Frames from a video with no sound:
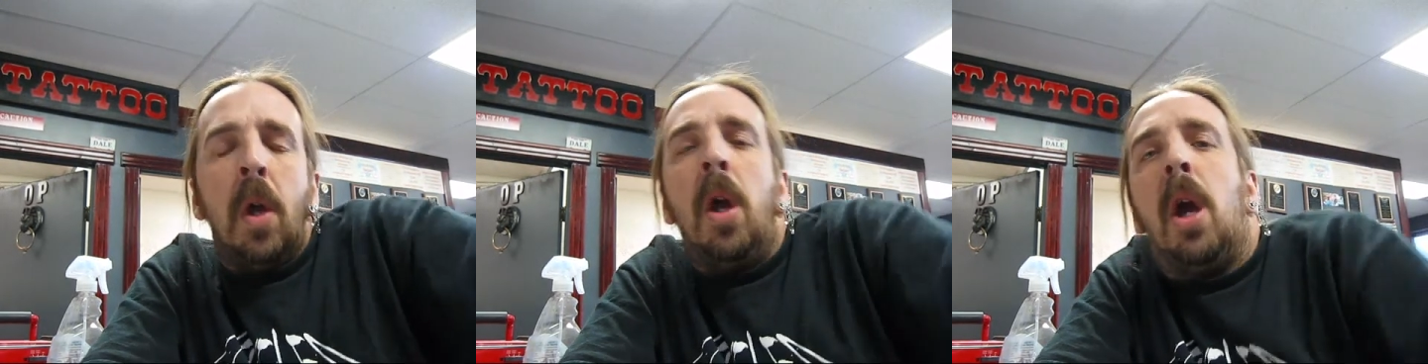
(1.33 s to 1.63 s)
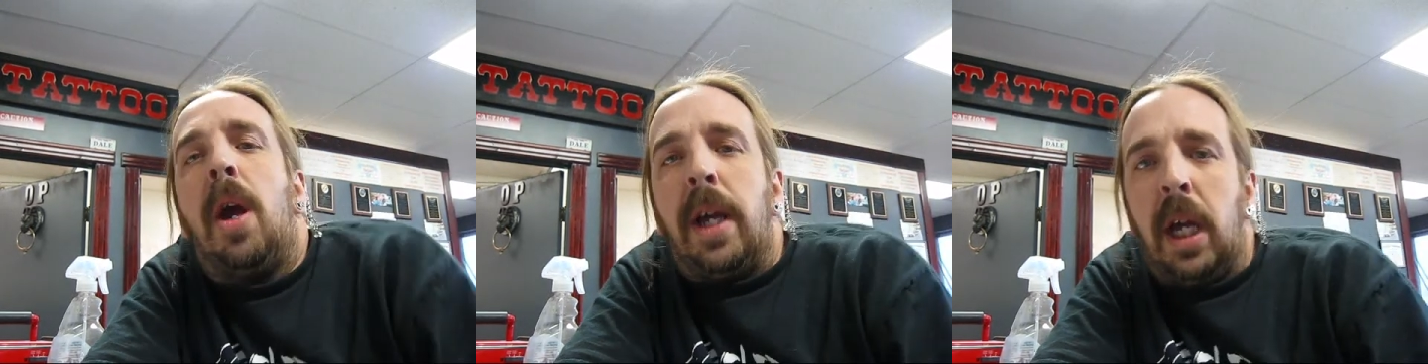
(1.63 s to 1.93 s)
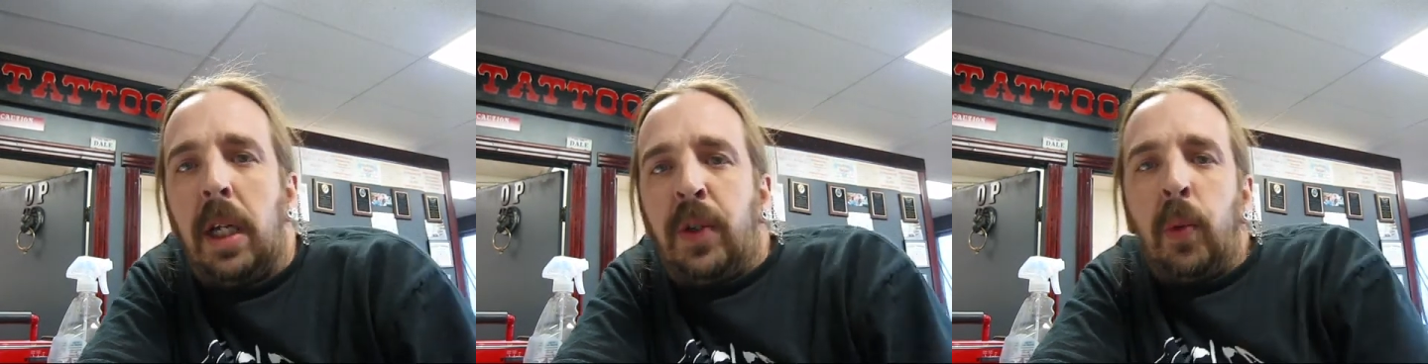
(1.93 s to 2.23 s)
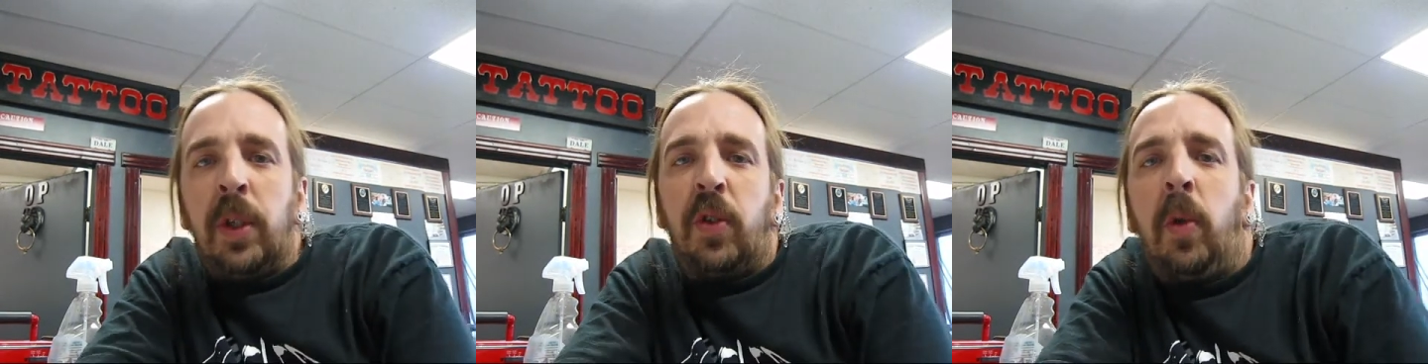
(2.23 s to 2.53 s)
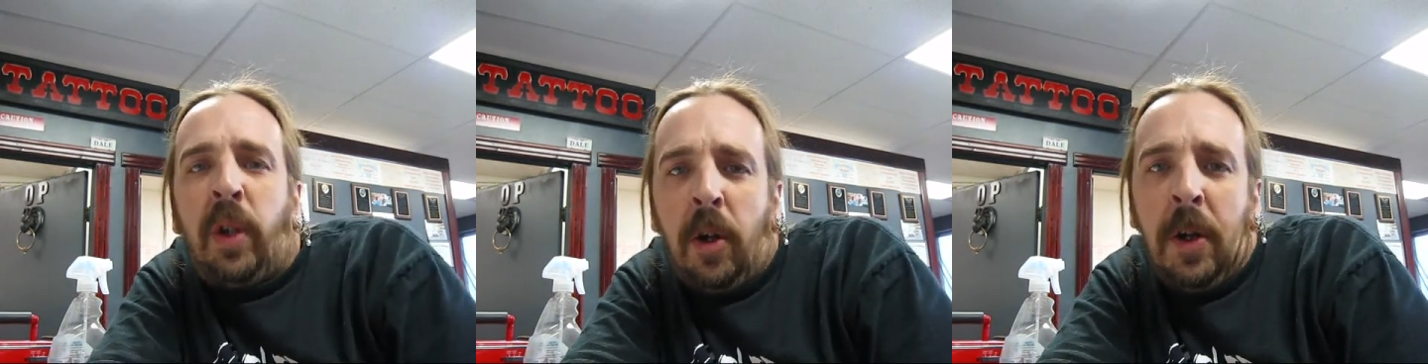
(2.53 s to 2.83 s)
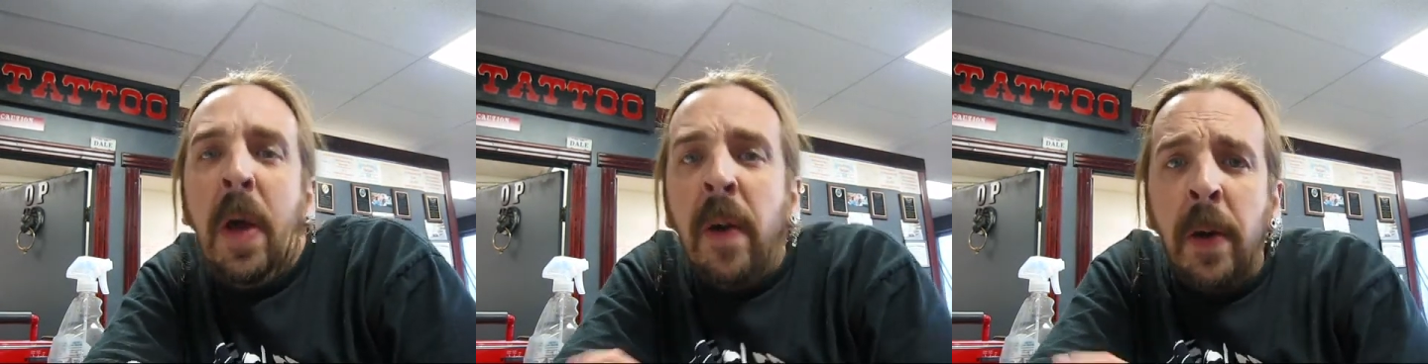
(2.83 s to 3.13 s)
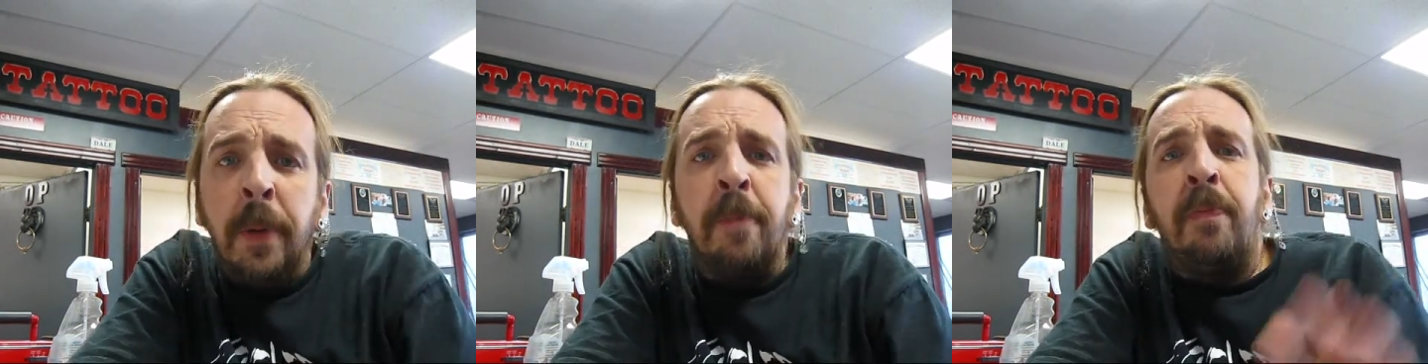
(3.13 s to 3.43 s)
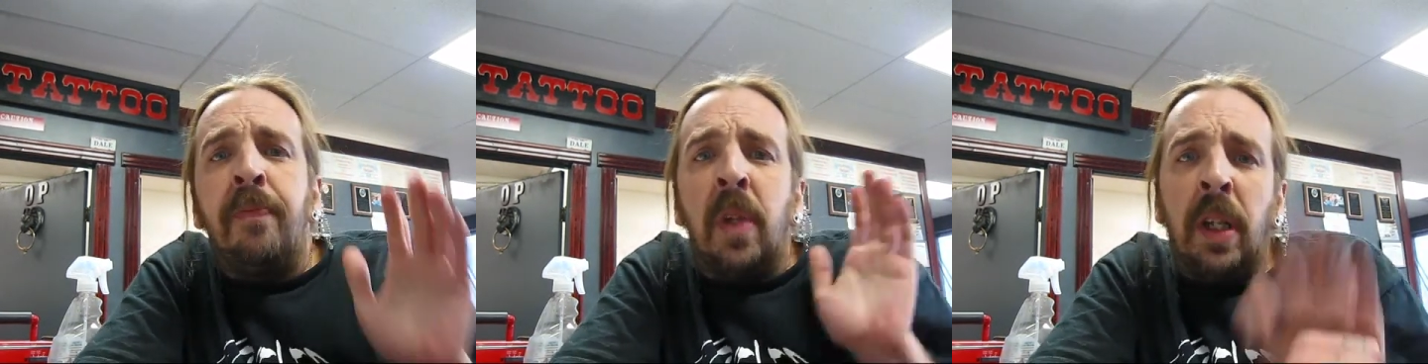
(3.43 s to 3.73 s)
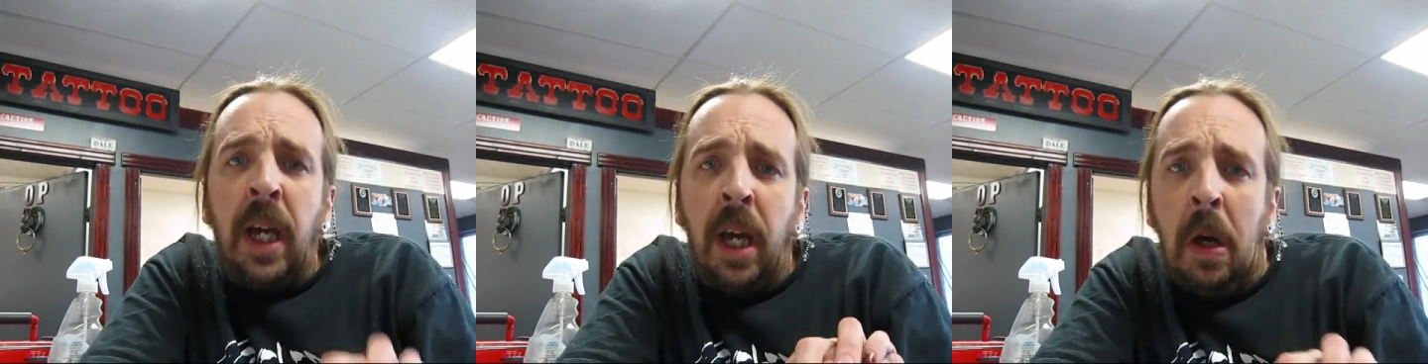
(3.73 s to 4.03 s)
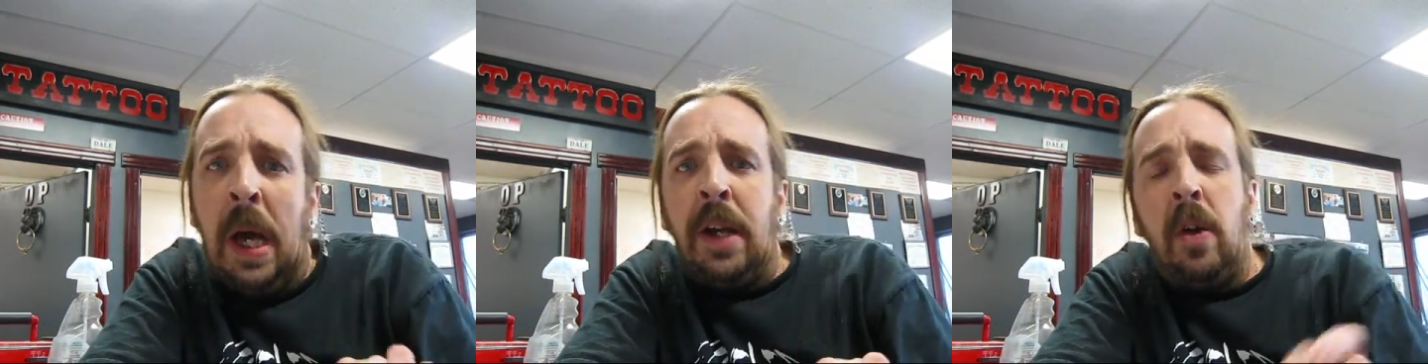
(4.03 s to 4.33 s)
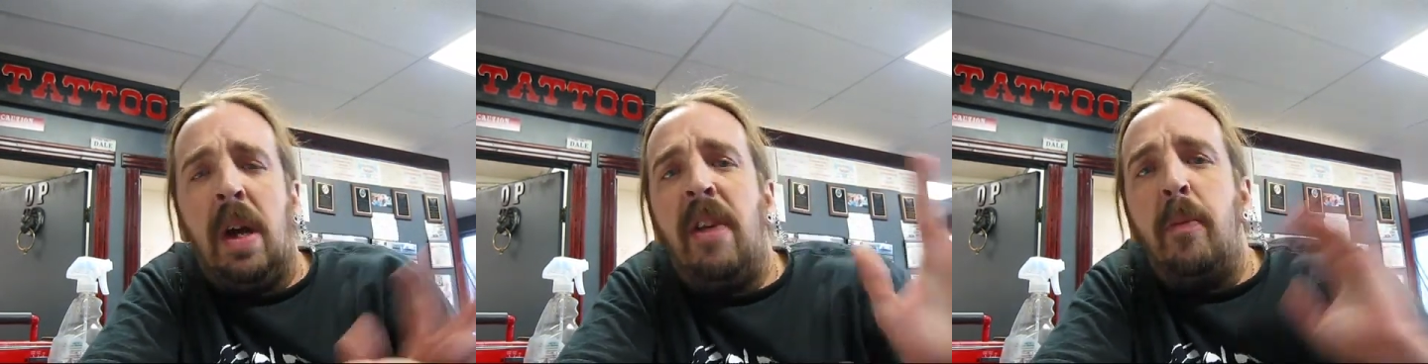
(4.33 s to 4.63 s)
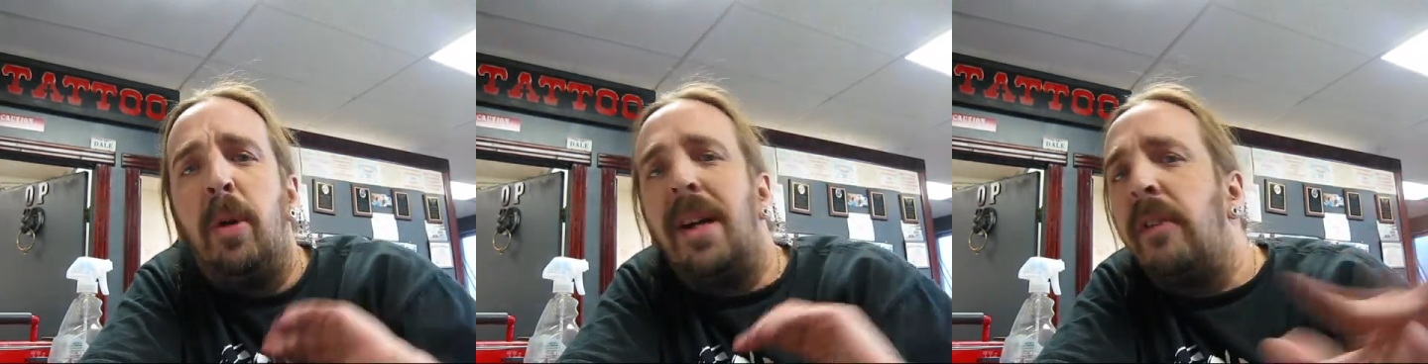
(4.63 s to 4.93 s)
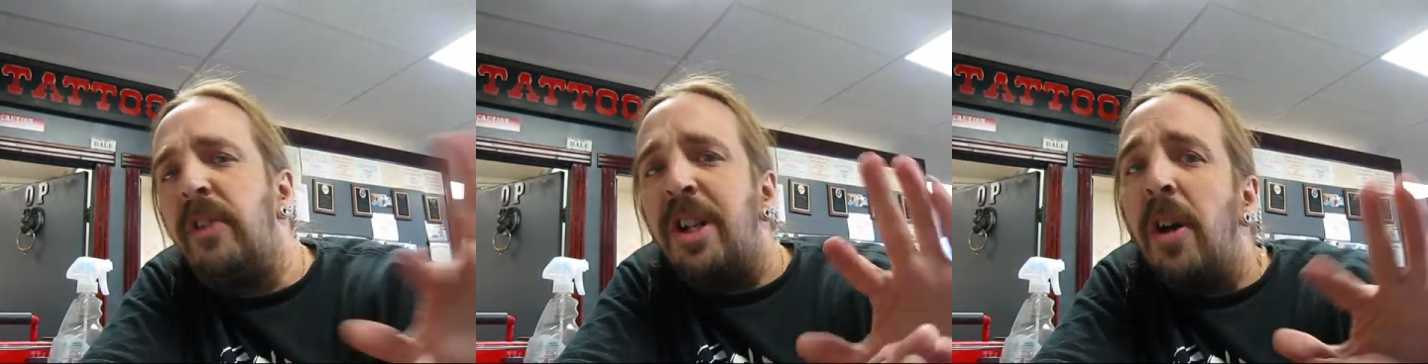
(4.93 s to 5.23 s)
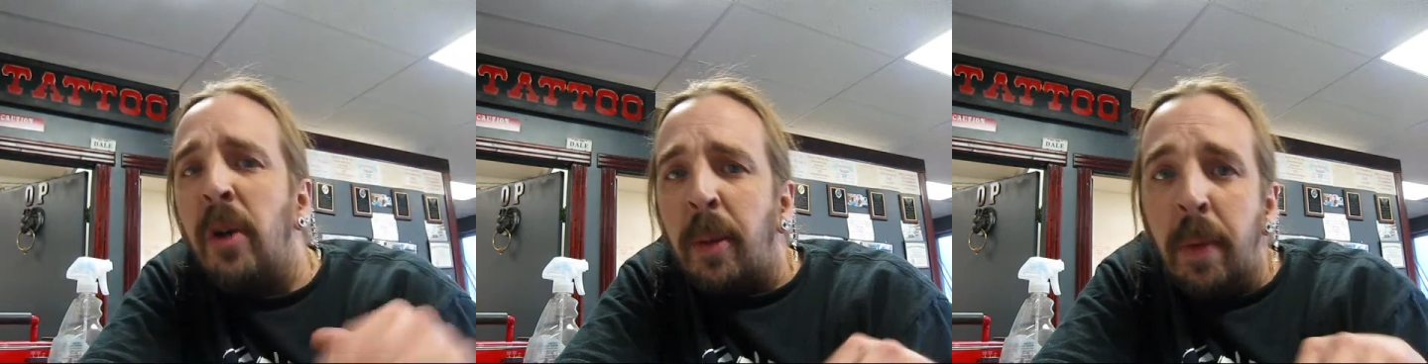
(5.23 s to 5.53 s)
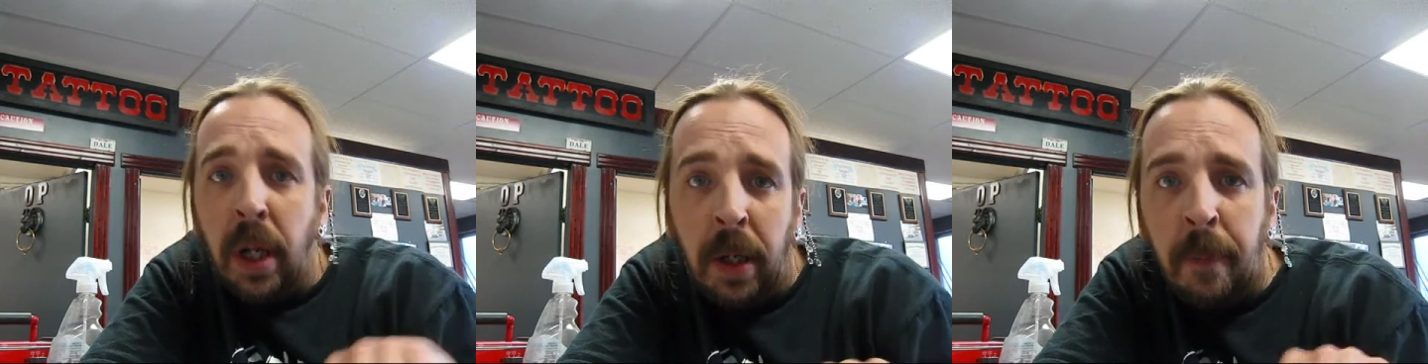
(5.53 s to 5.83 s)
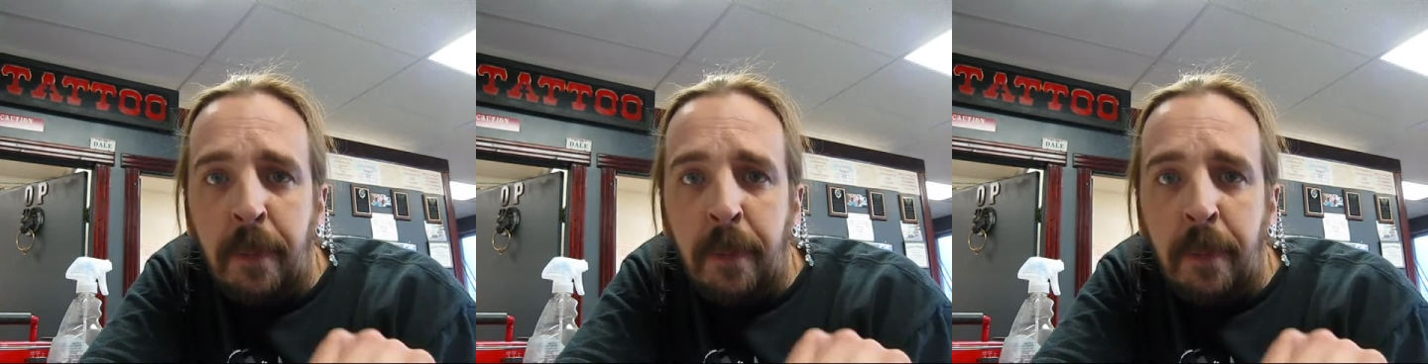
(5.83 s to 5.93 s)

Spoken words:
Alright guys, what's going on? Now, I know I haven't put out a video in a minute.